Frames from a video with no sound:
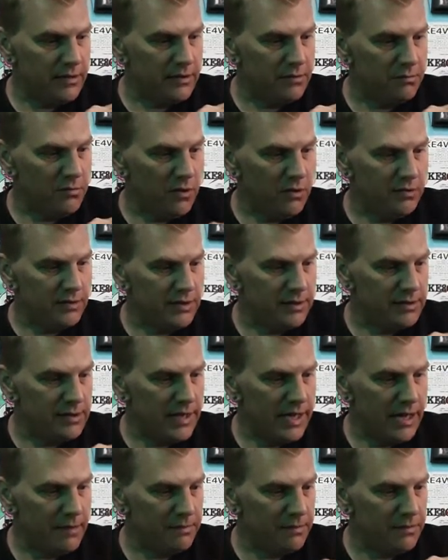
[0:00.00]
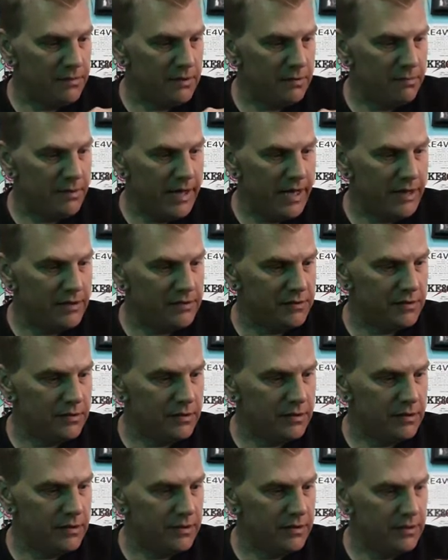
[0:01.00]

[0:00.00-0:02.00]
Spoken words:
multi-tap capacitor